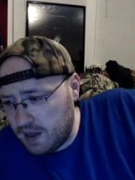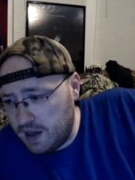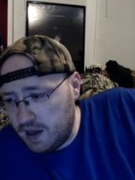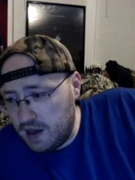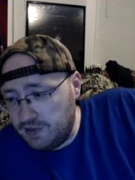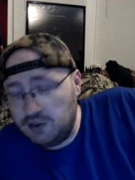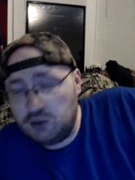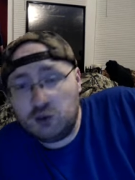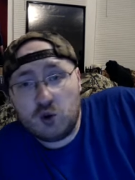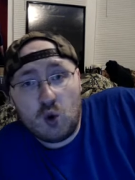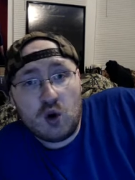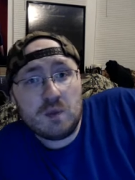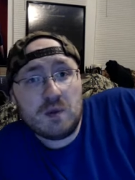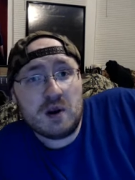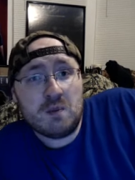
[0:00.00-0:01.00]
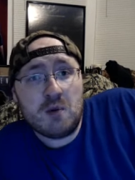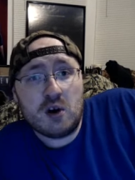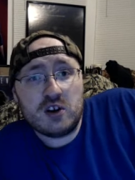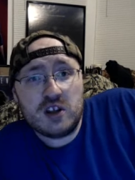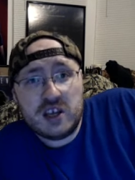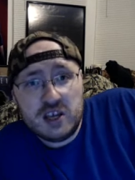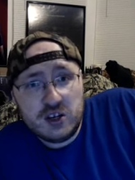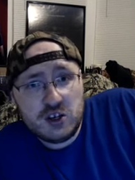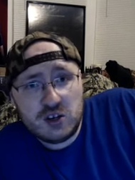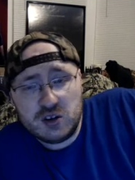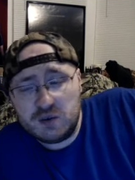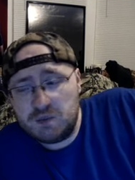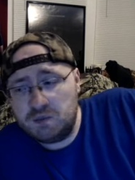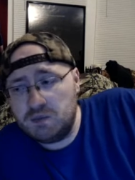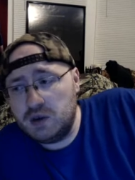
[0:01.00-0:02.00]
The score by Mark
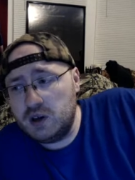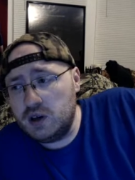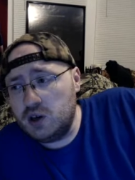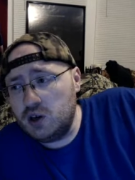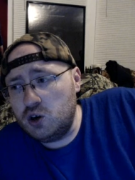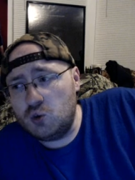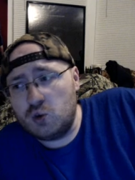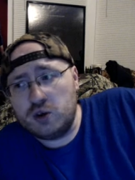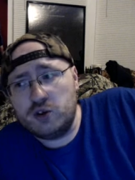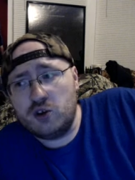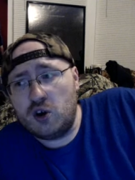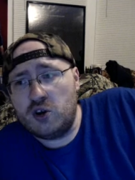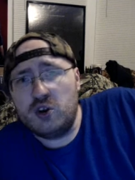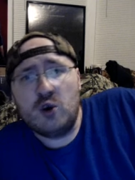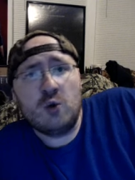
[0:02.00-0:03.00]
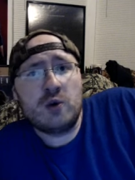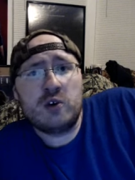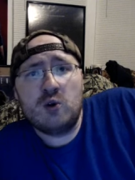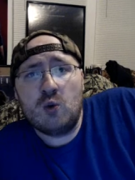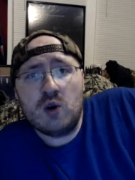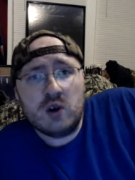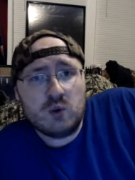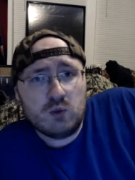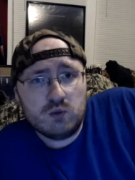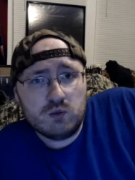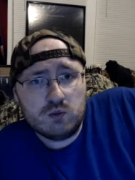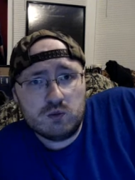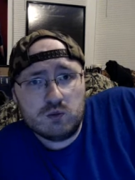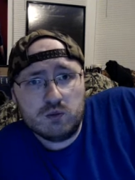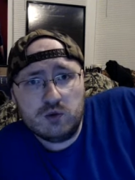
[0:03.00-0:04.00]
Isham, who worked on Nowhere to Run,
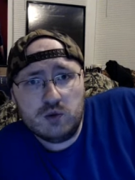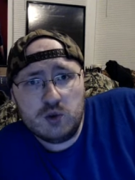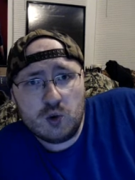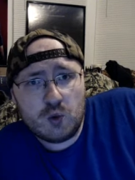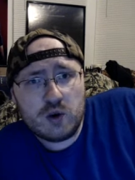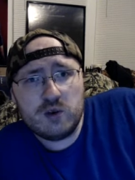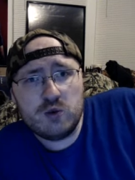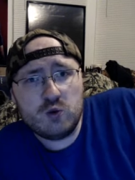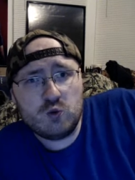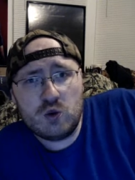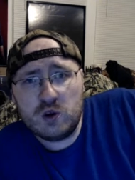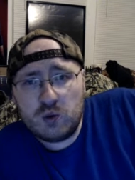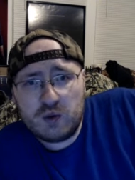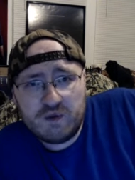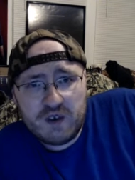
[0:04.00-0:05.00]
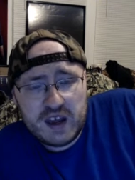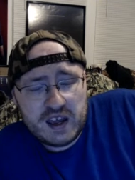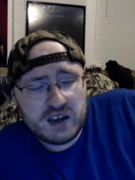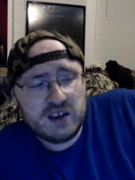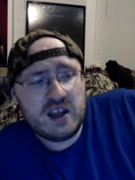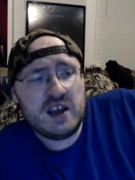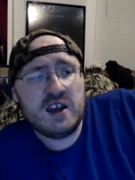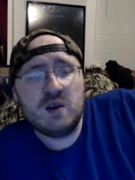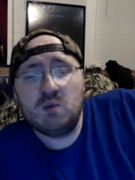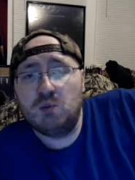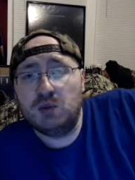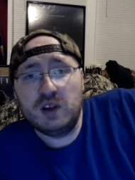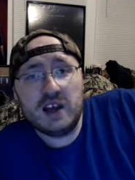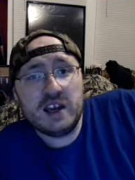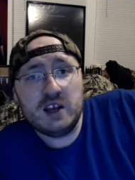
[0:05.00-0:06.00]
Nowhere to Run with Van Damme,
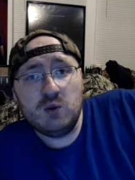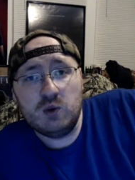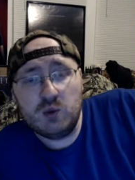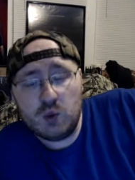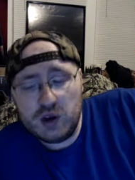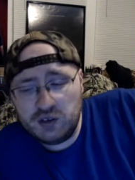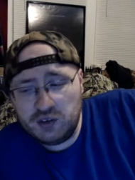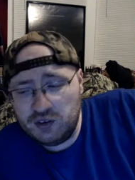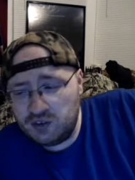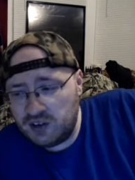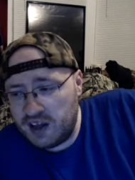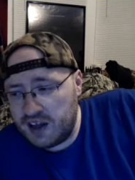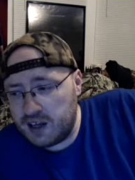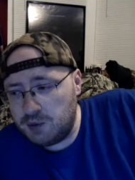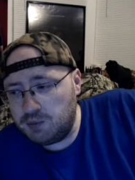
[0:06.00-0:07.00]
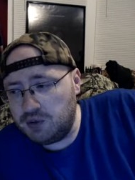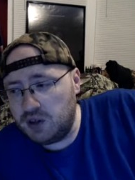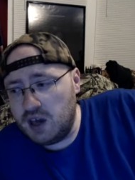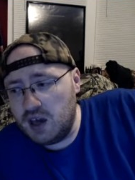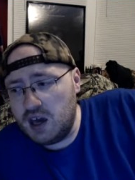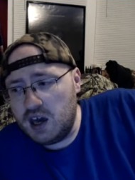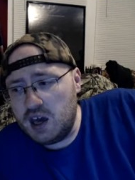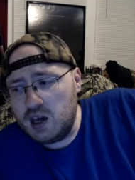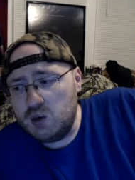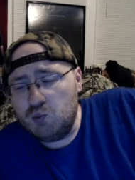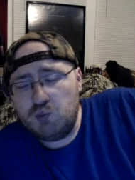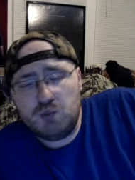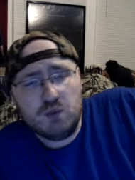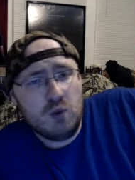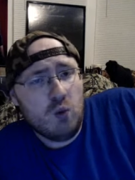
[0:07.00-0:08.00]
Blade with Wesley Snipes.
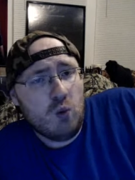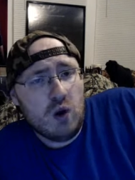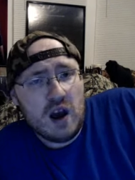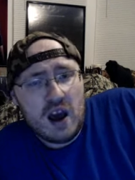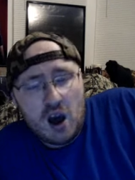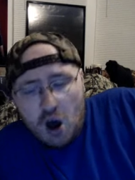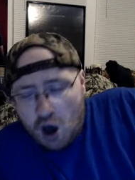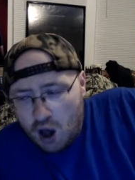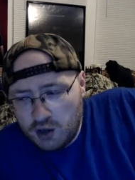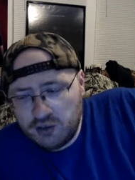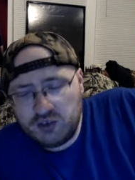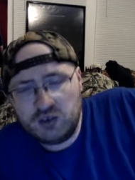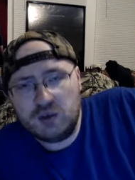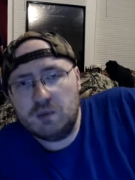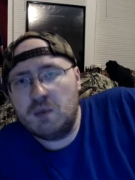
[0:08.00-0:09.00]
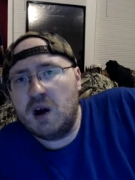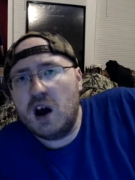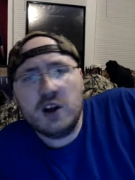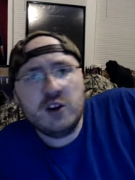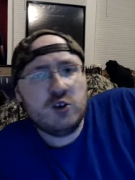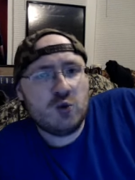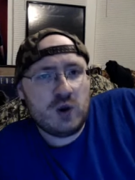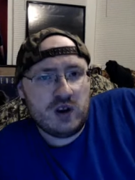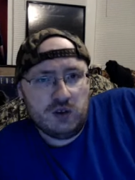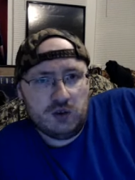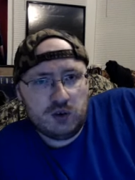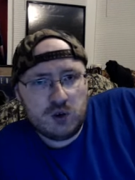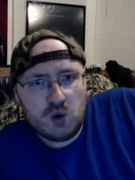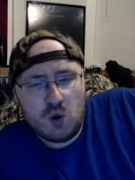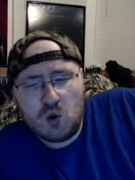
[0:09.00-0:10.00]
Awesome, underrated
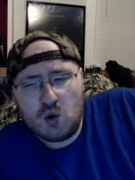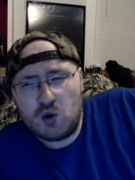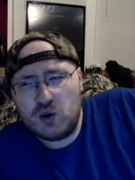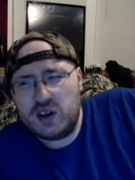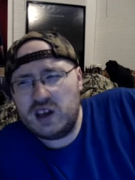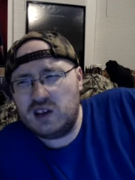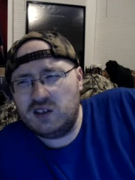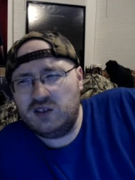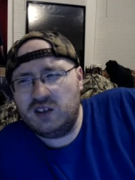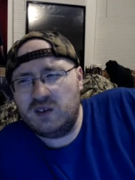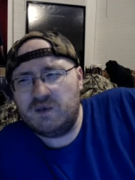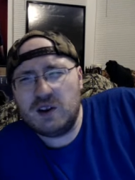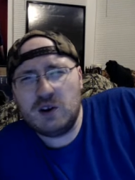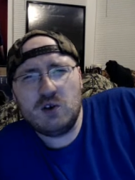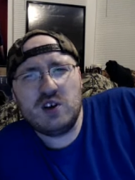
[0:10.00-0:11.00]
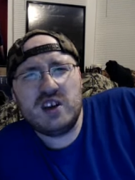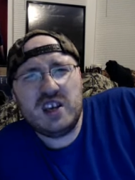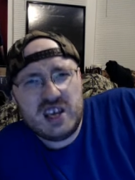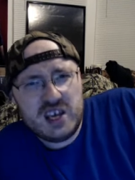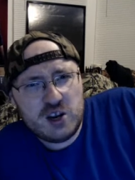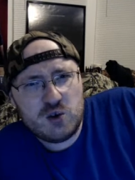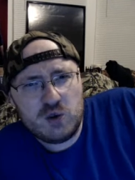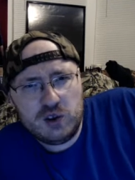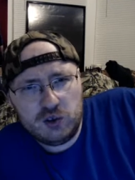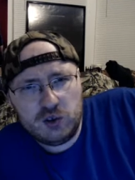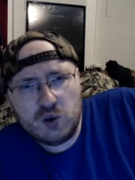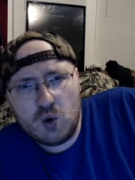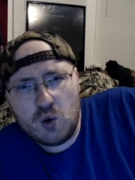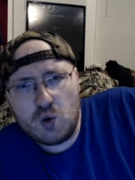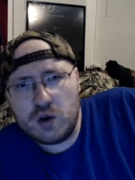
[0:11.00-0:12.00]
score. It's a very eerie
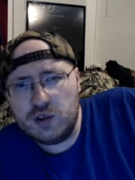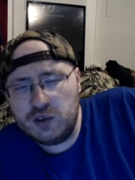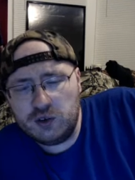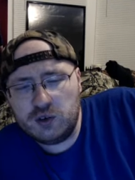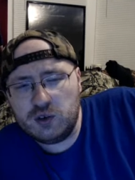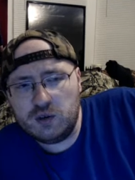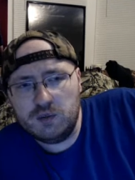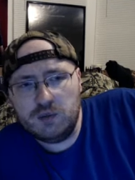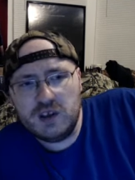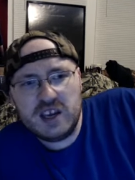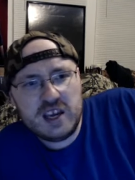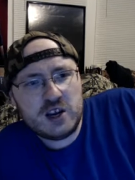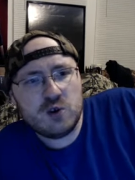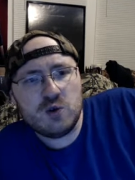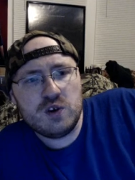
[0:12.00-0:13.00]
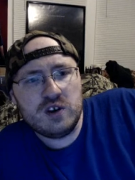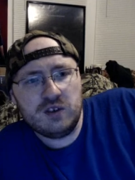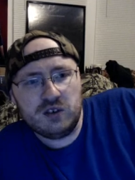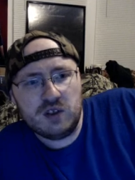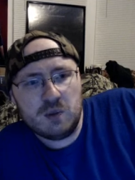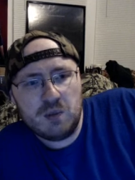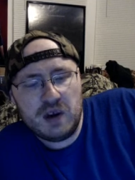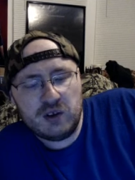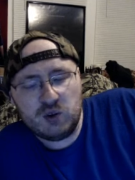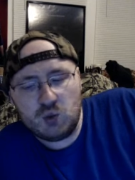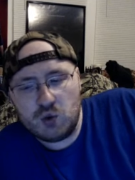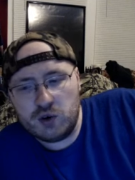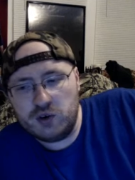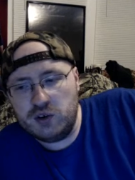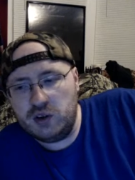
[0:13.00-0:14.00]
score. This eerie is the best
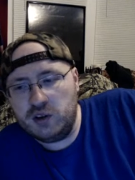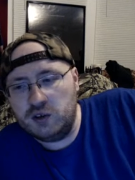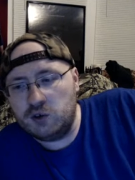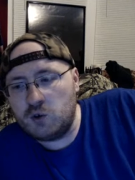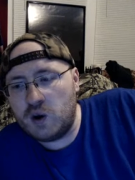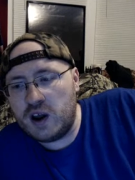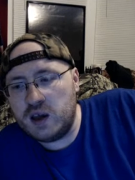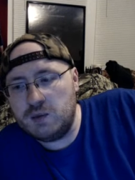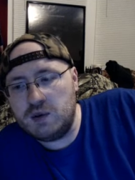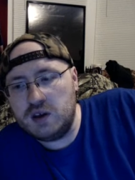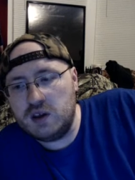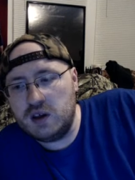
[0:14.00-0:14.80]
word to describe it.